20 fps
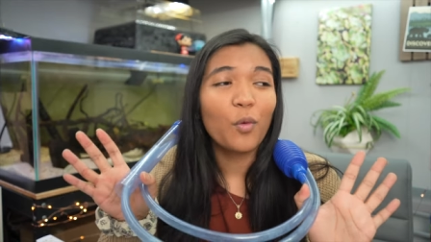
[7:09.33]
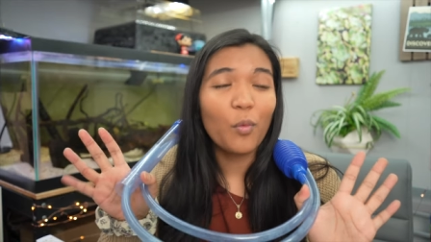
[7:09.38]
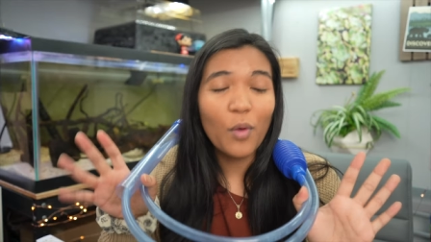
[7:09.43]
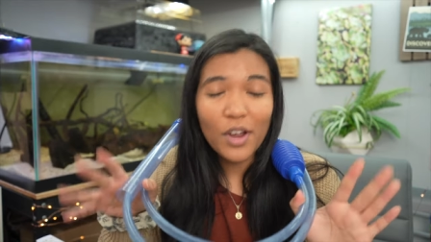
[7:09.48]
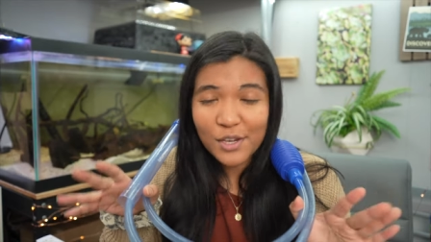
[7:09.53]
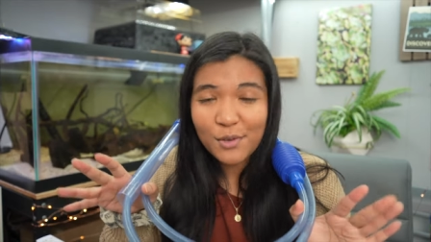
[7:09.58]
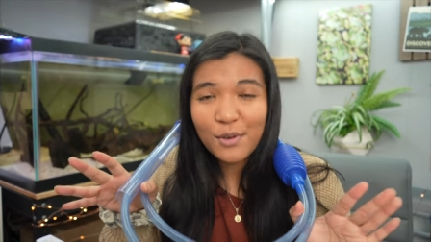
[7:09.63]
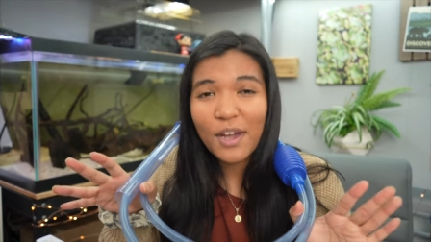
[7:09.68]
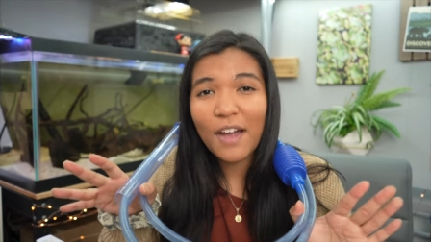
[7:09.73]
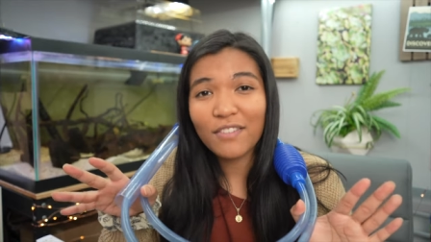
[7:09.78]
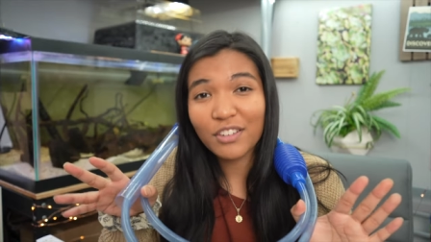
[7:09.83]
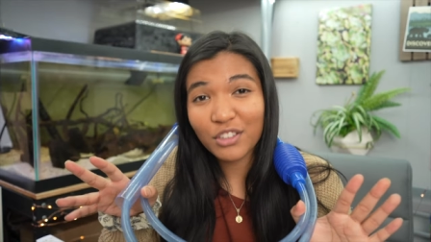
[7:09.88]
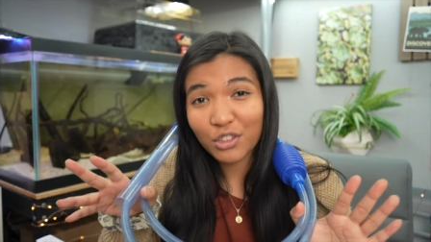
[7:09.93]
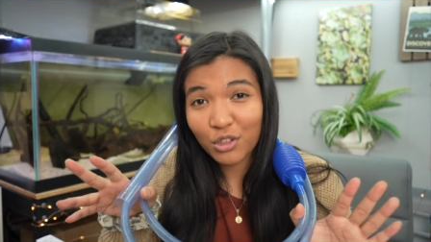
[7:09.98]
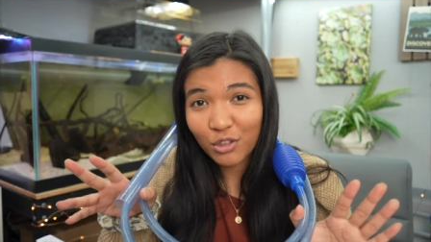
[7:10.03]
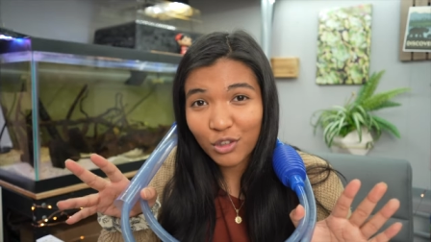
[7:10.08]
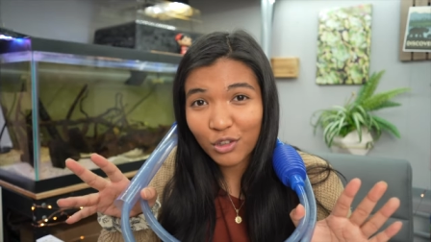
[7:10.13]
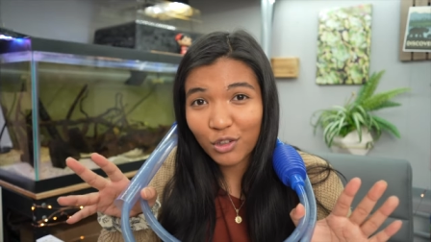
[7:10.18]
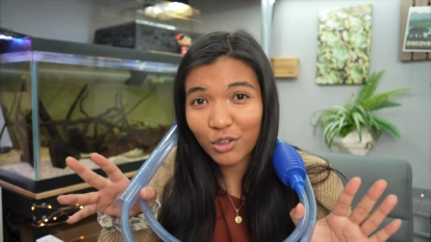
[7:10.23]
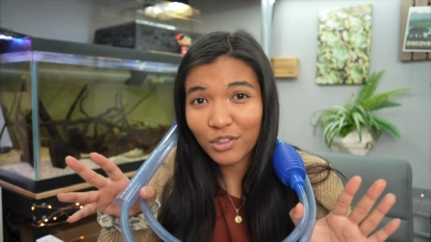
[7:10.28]
when you have a
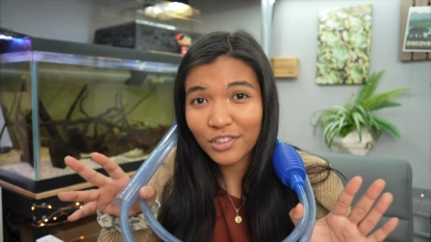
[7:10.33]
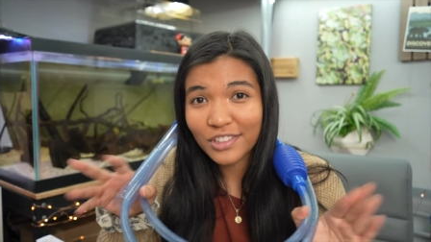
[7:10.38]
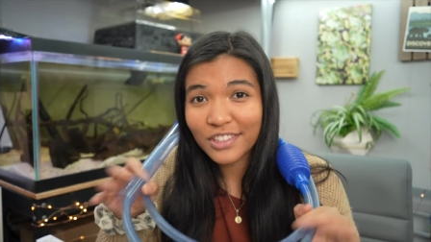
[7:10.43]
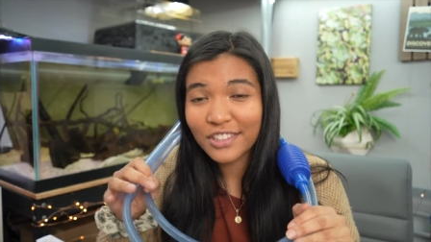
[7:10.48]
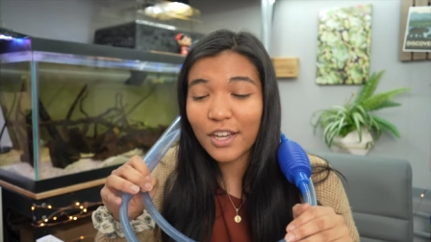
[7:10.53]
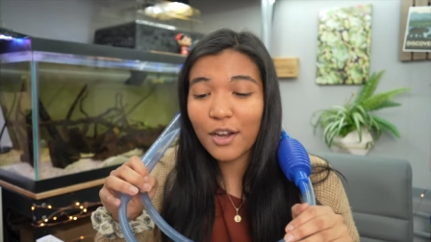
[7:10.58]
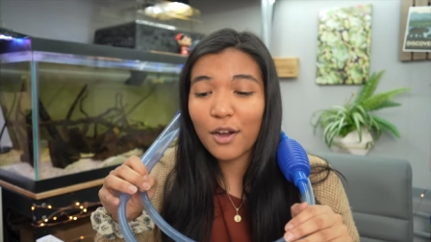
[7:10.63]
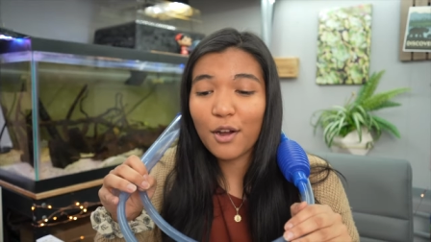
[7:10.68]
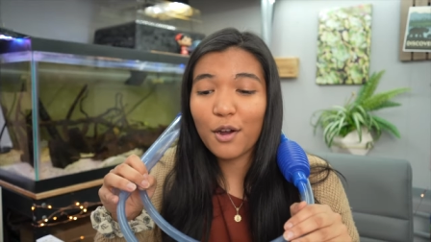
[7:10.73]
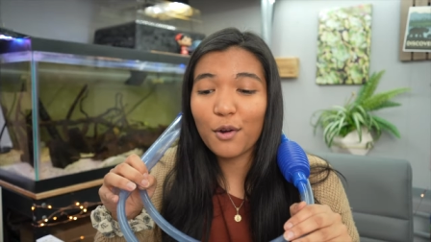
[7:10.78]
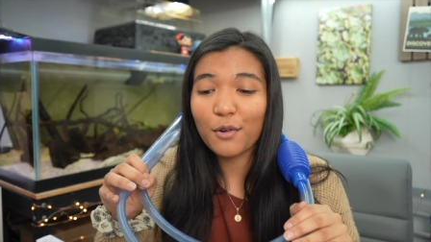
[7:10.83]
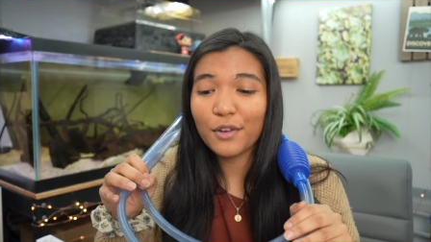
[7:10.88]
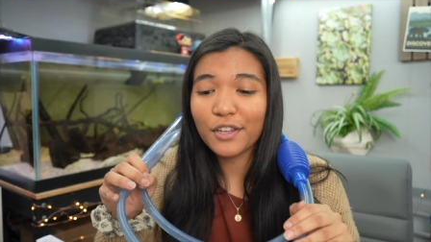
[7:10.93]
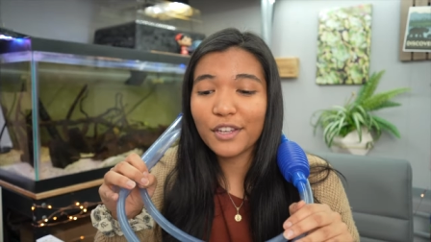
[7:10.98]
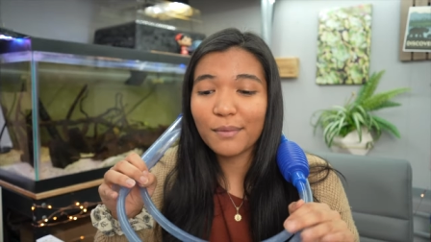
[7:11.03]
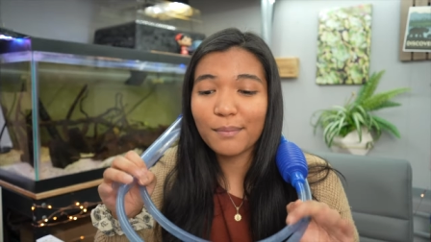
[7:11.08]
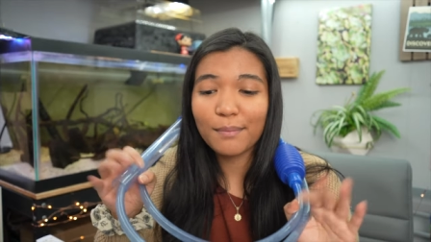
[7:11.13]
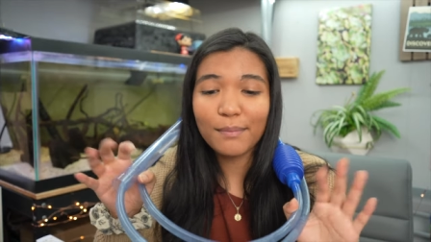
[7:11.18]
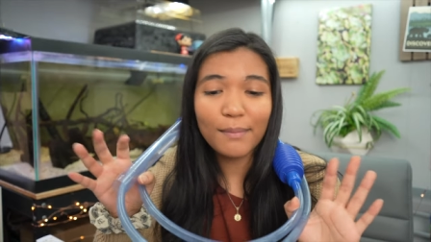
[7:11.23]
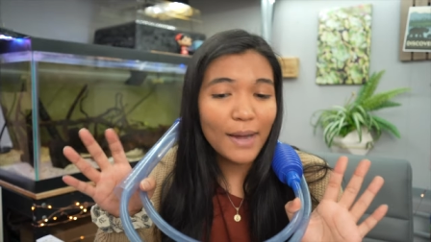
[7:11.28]
turtle, so
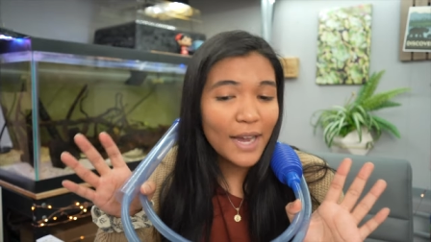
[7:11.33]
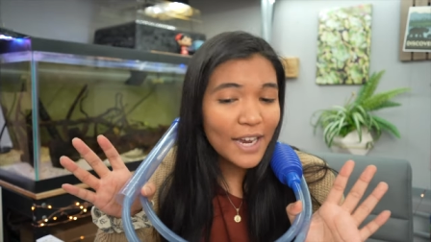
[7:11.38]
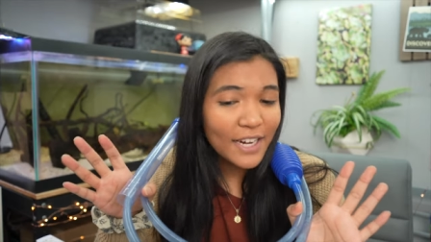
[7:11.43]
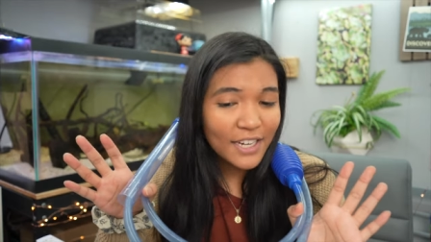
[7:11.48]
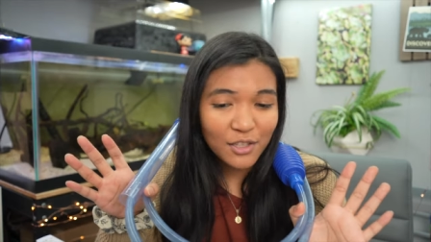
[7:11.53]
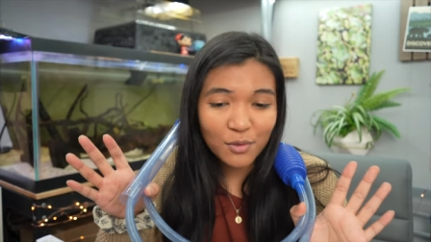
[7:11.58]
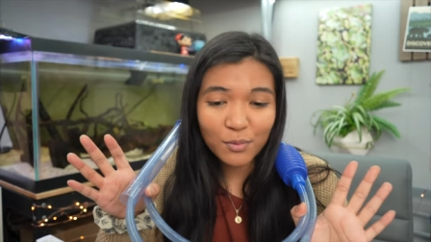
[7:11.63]
you might